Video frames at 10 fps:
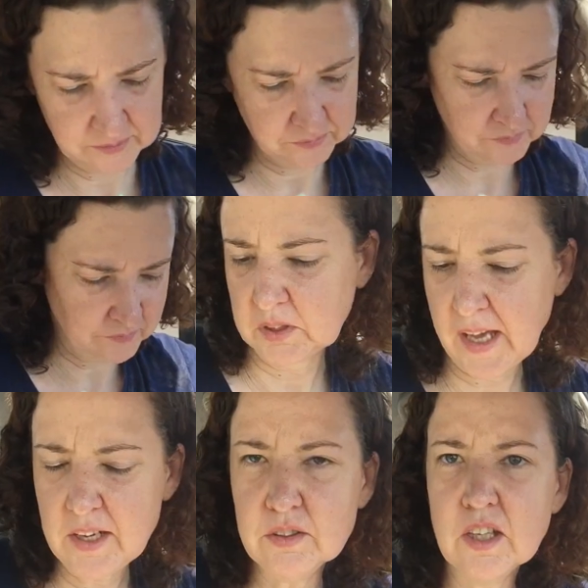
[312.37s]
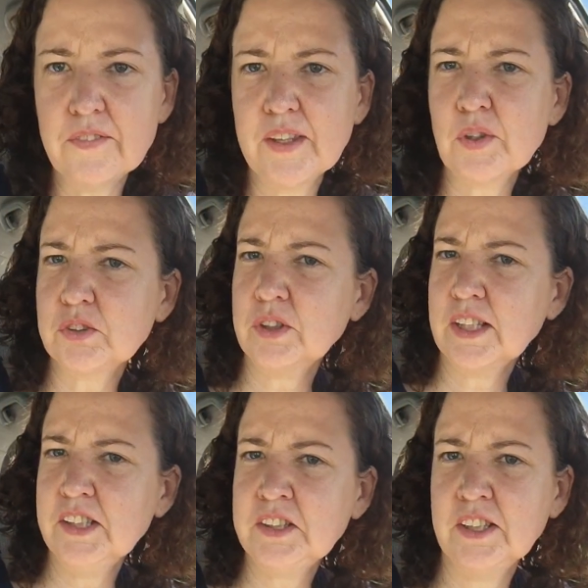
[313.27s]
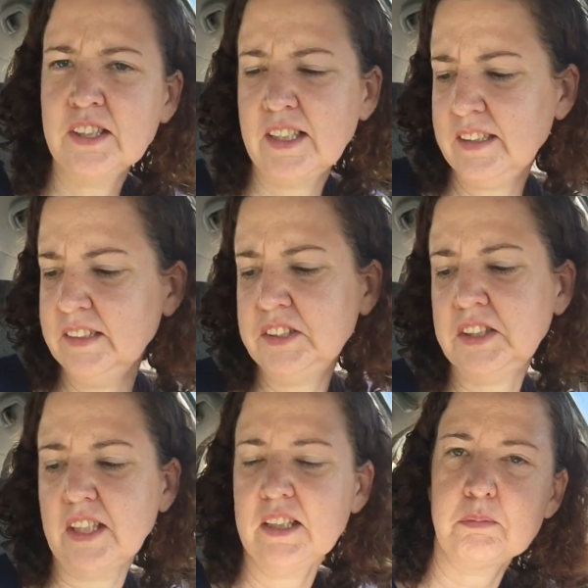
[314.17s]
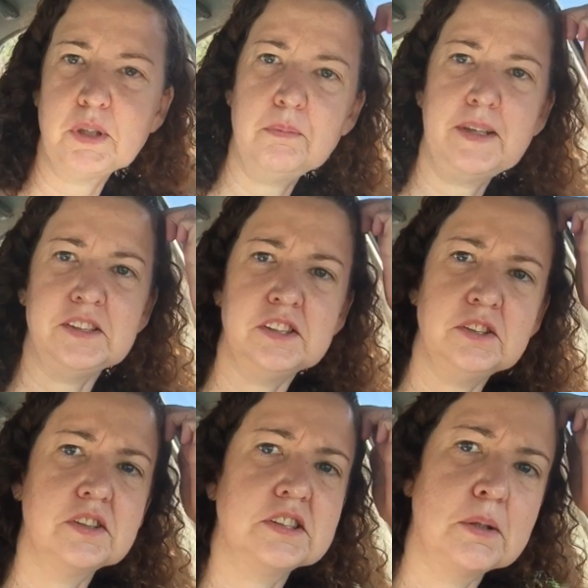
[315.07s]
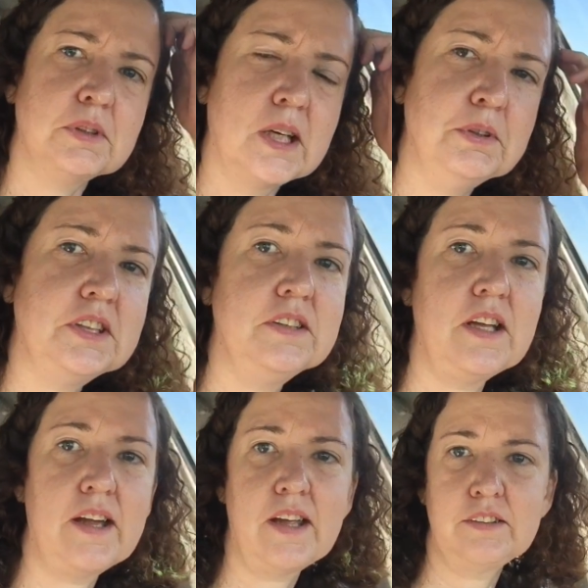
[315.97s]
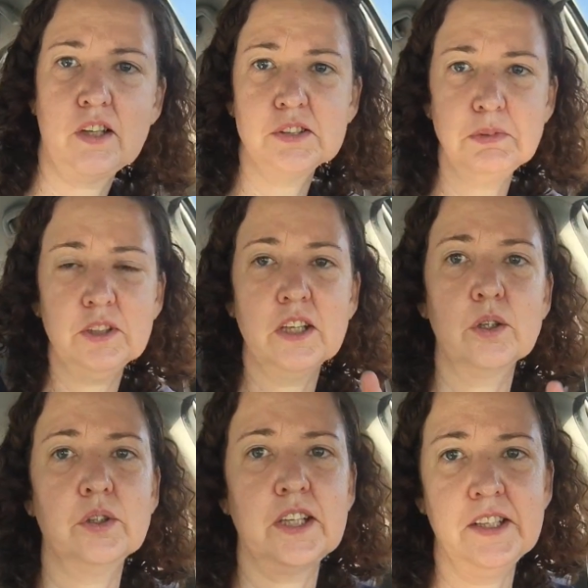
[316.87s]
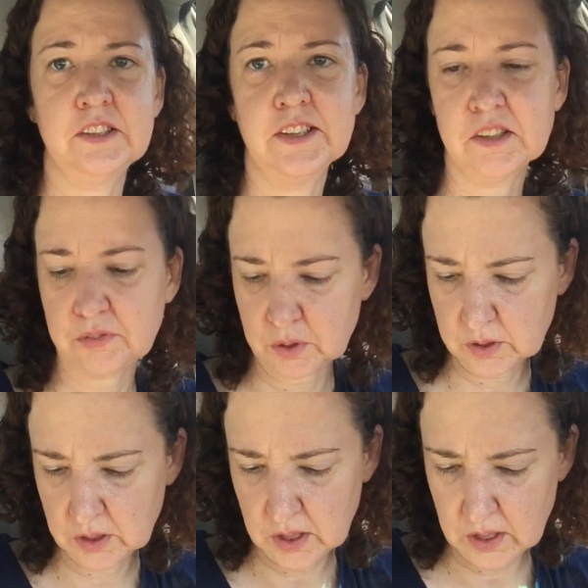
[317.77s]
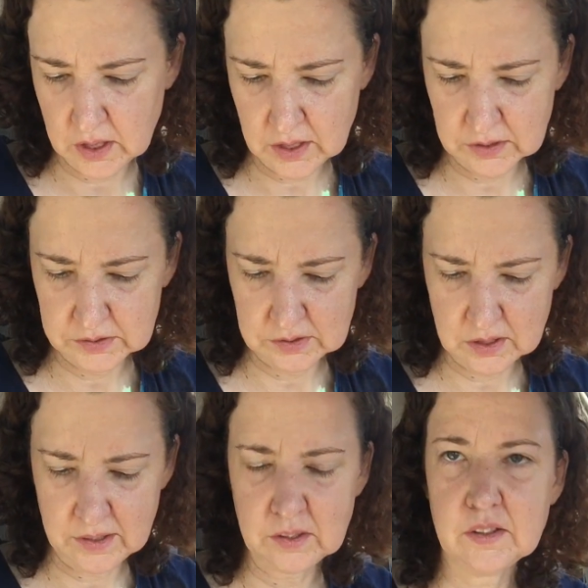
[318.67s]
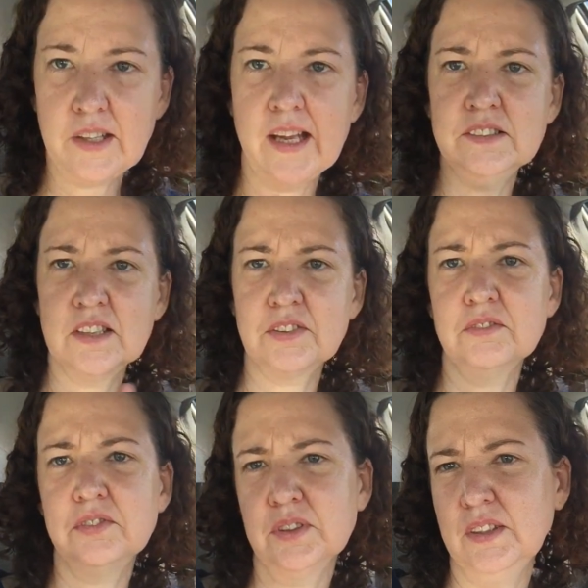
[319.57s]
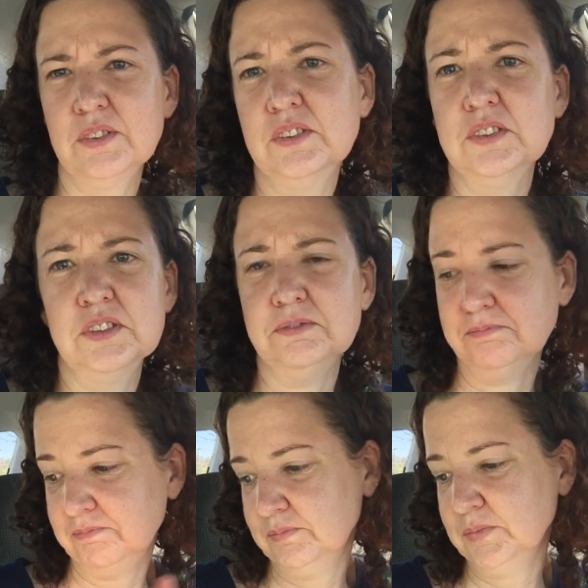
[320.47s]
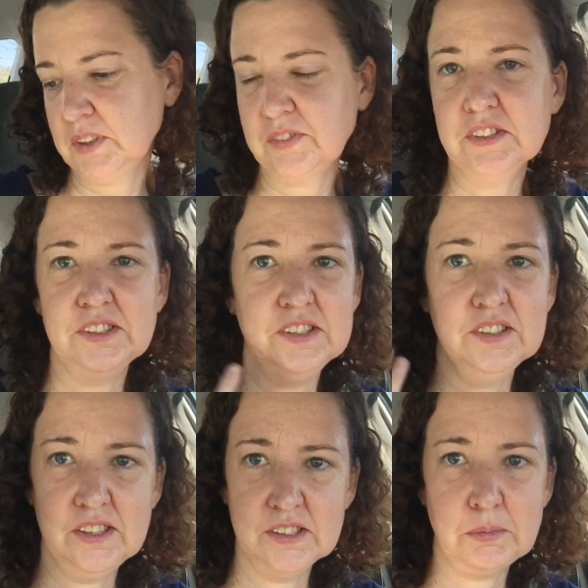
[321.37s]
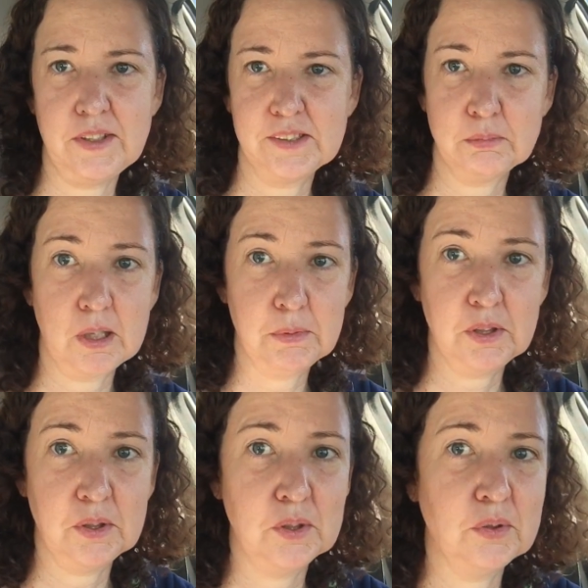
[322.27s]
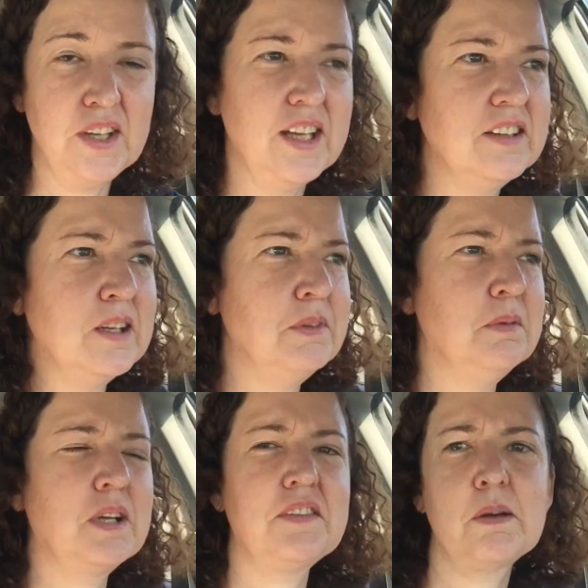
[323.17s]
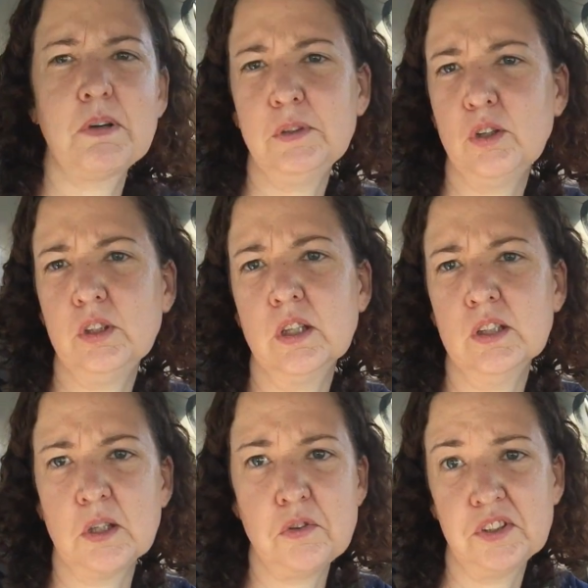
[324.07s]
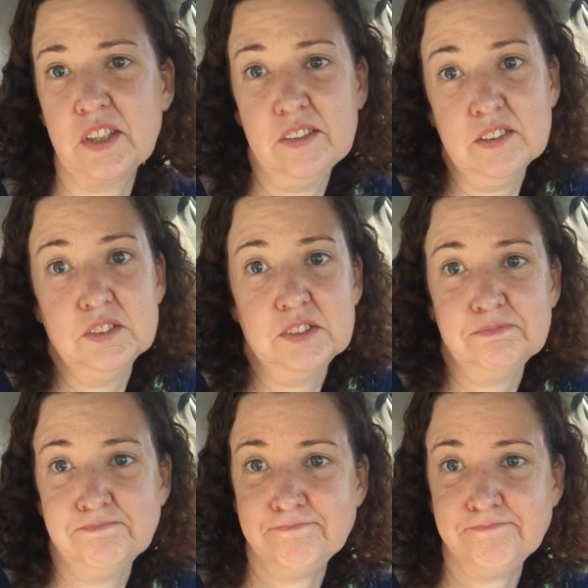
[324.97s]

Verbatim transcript: So I don't know if there was organic chicken. I didn't check, but my sister sometimes she tells me to get organic chicken for her. So they, they had different flavors, different seasonings, but that's barbecue. They had lemon, but I thought barbecue would go good with the tacos.